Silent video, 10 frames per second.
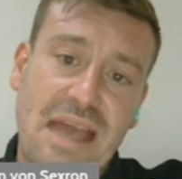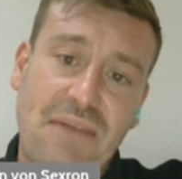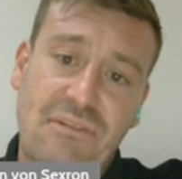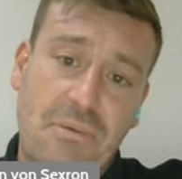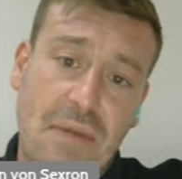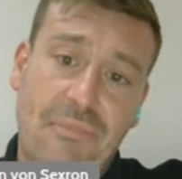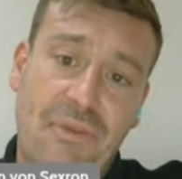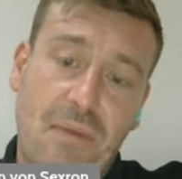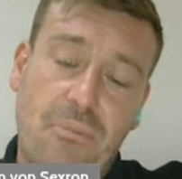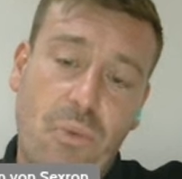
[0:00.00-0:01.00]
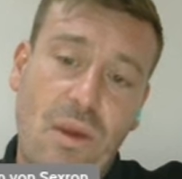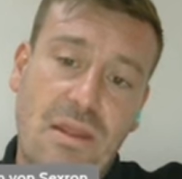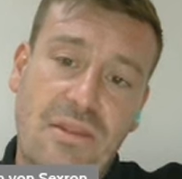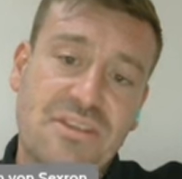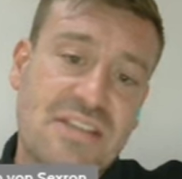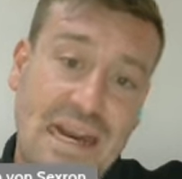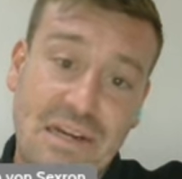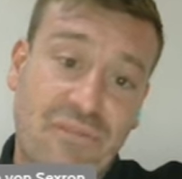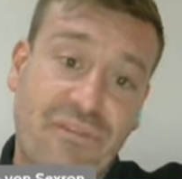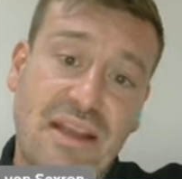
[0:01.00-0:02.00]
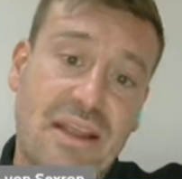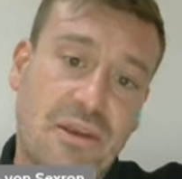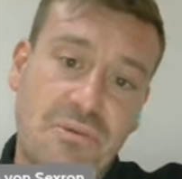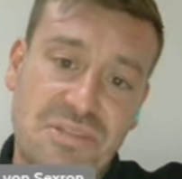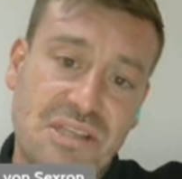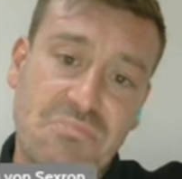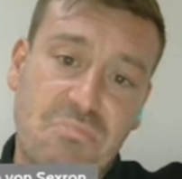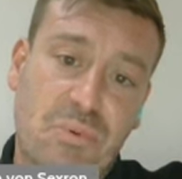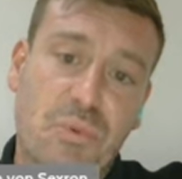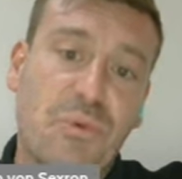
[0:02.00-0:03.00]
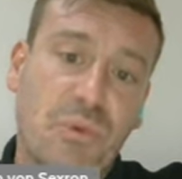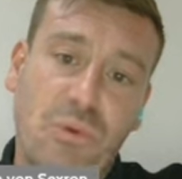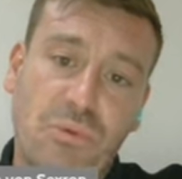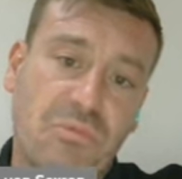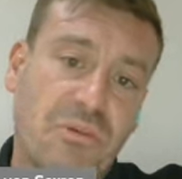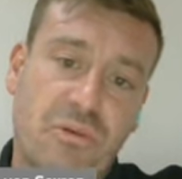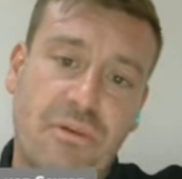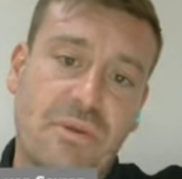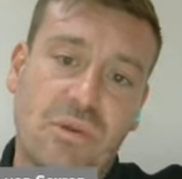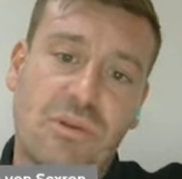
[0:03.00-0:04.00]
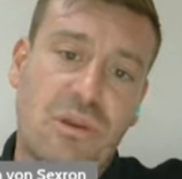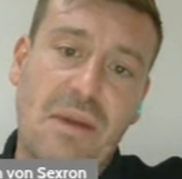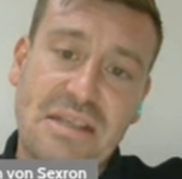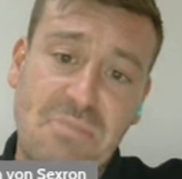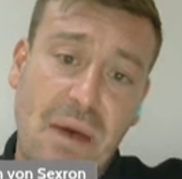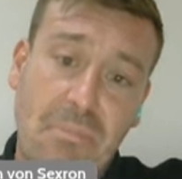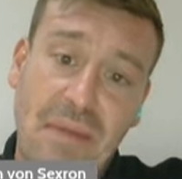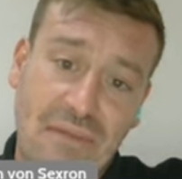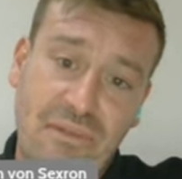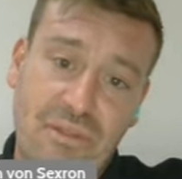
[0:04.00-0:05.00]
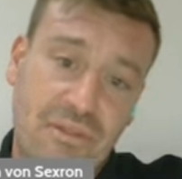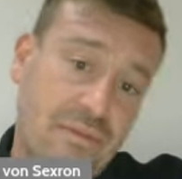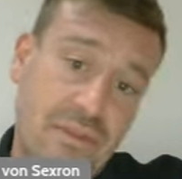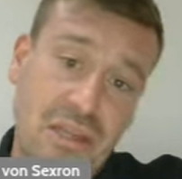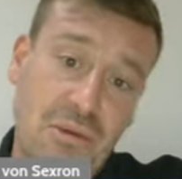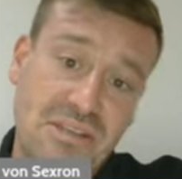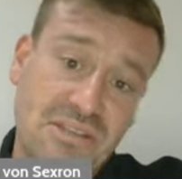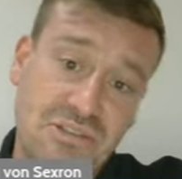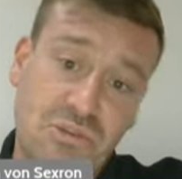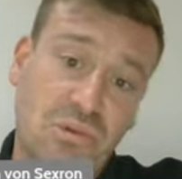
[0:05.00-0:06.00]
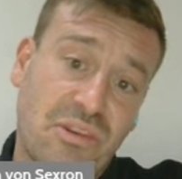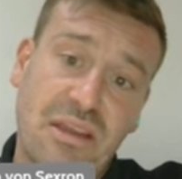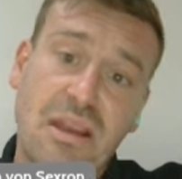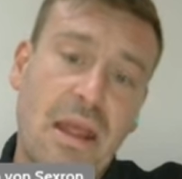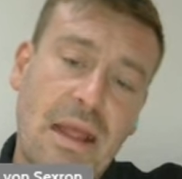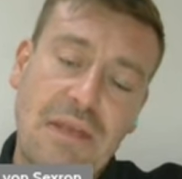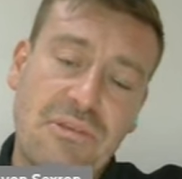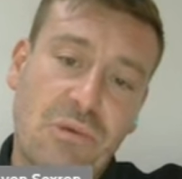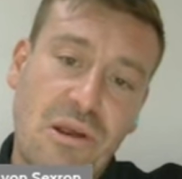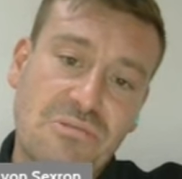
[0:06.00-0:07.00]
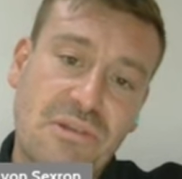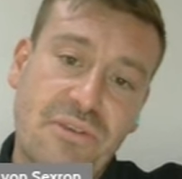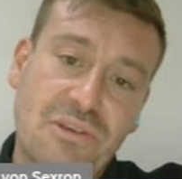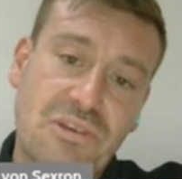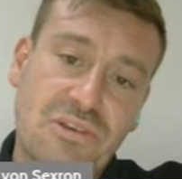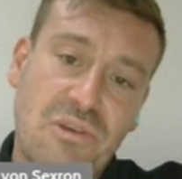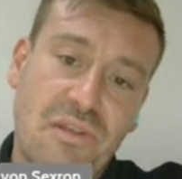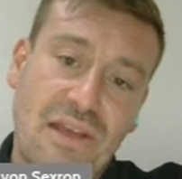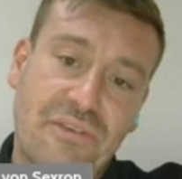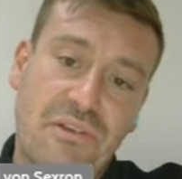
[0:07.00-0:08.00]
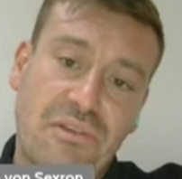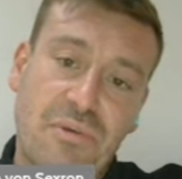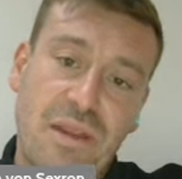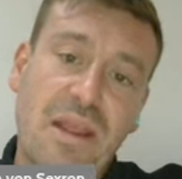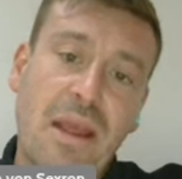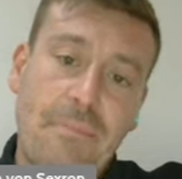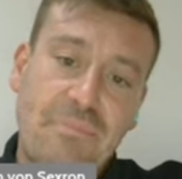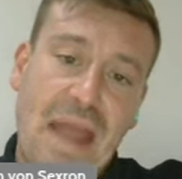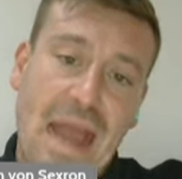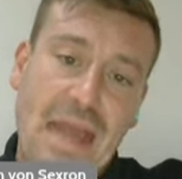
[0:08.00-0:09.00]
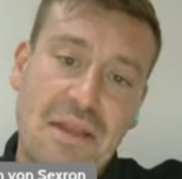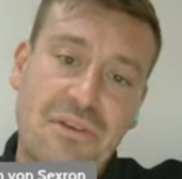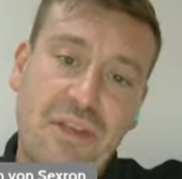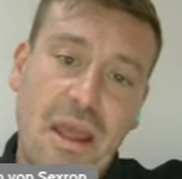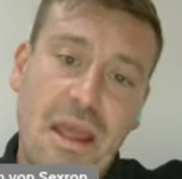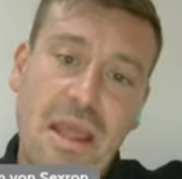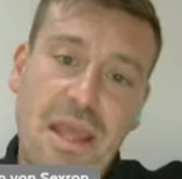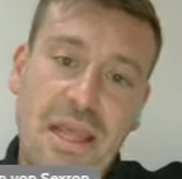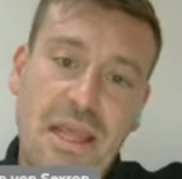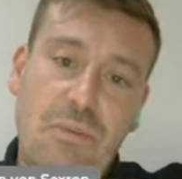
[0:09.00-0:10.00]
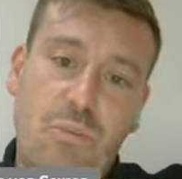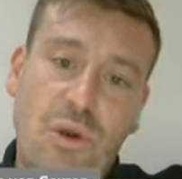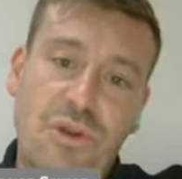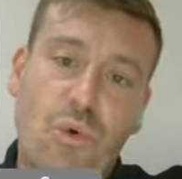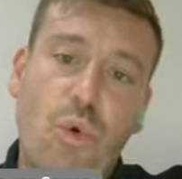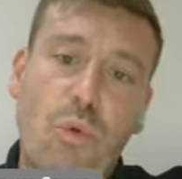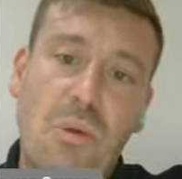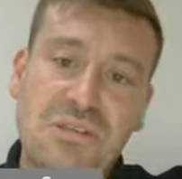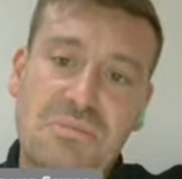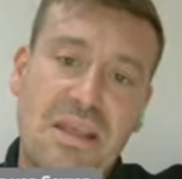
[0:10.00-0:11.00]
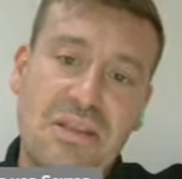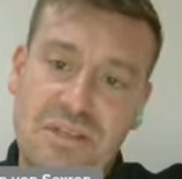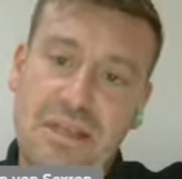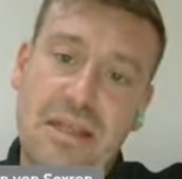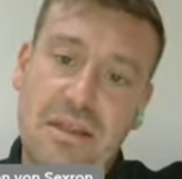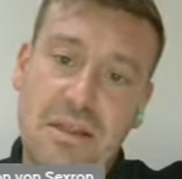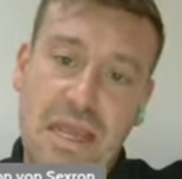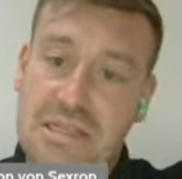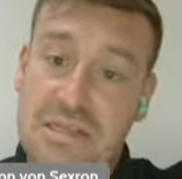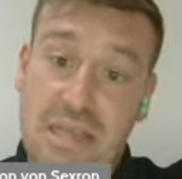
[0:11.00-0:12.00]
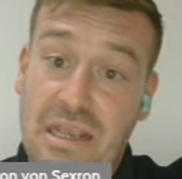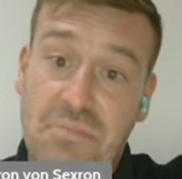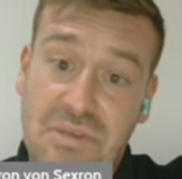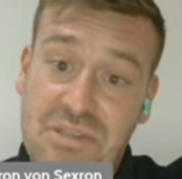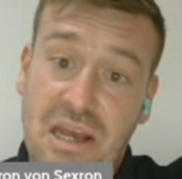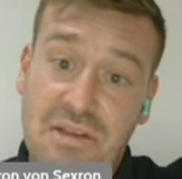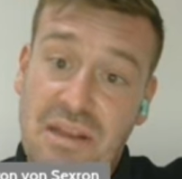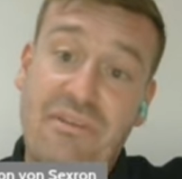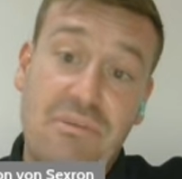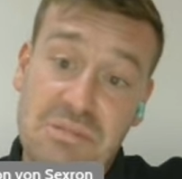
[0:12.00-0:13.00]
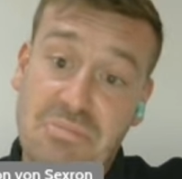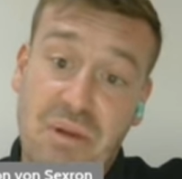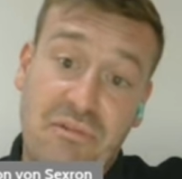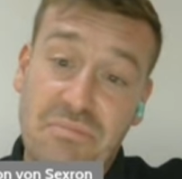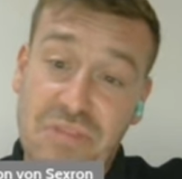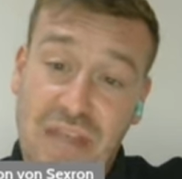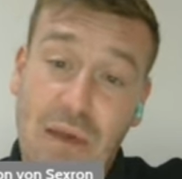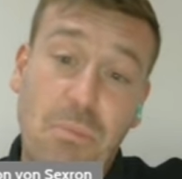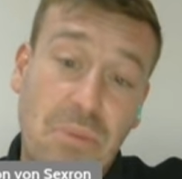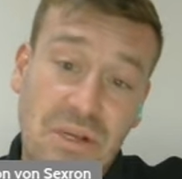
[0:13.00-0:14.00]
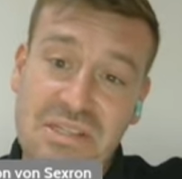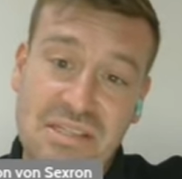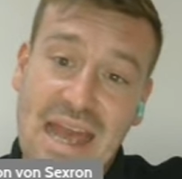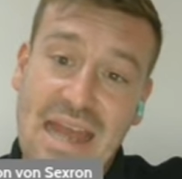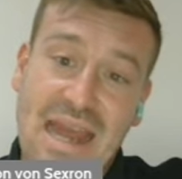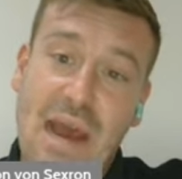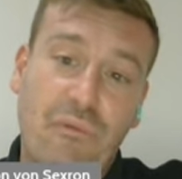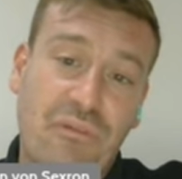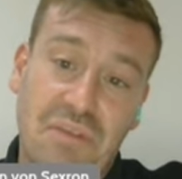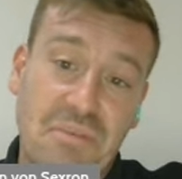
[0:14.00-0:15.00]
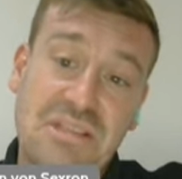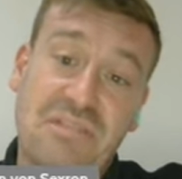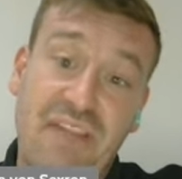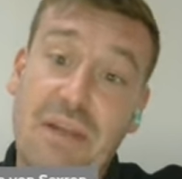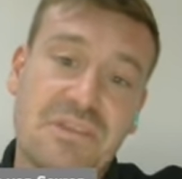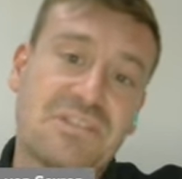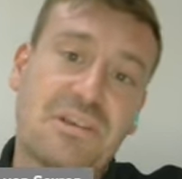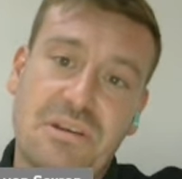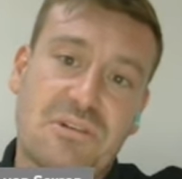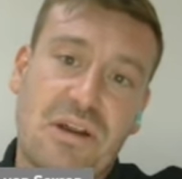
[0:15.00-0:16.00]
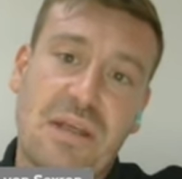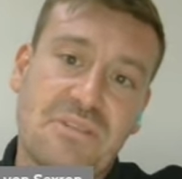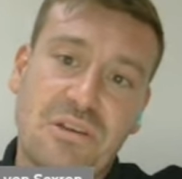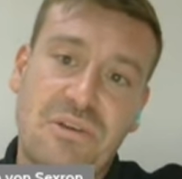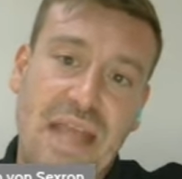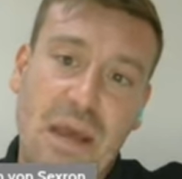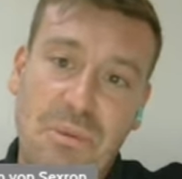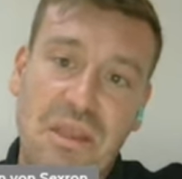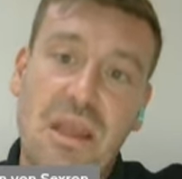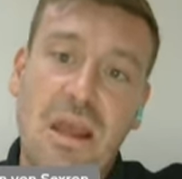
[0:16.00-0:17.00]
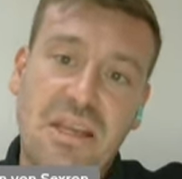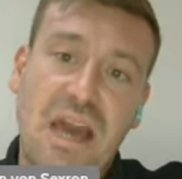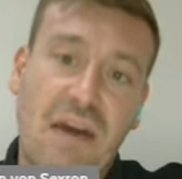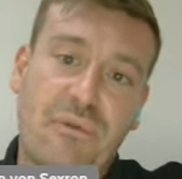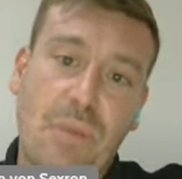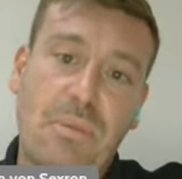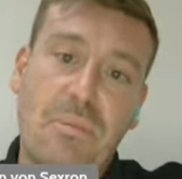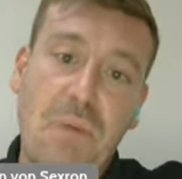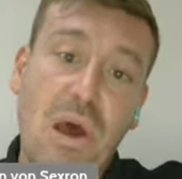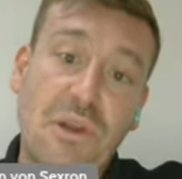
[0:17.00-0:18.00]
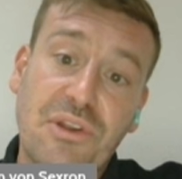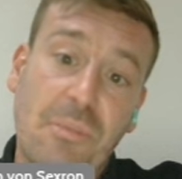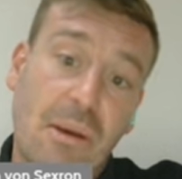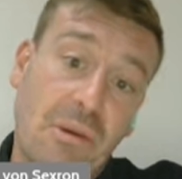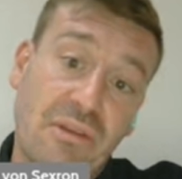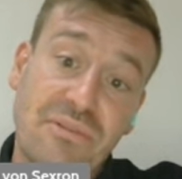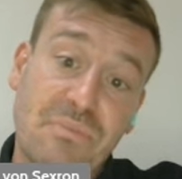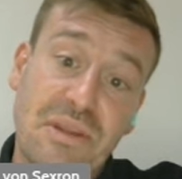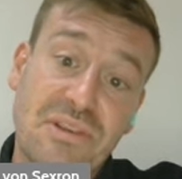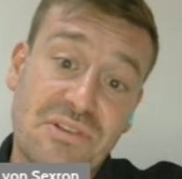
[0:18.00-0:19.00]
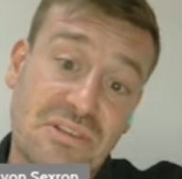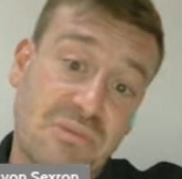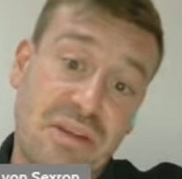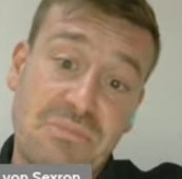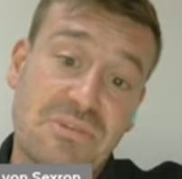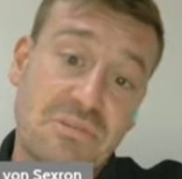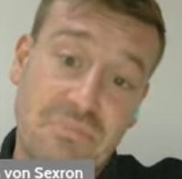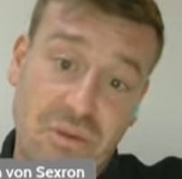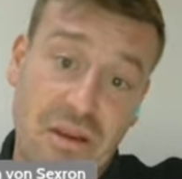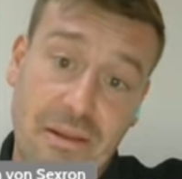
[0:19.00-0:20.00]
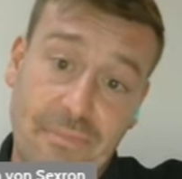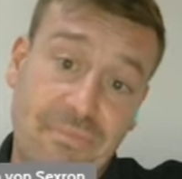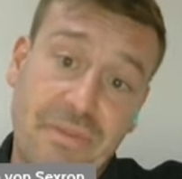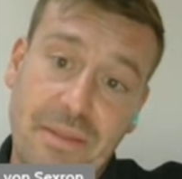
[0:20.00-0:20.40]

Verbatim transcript: heavily wrapped up with Sakashvili, who is this brutal criminal US puppet that, the US installed in the Rose Revolution in 2003. And he would almost immediately, it can be certain, if he was sprung from jail, because he's there now for committing very serious crimes, including helping cover up a murder by one of his ministers when he was the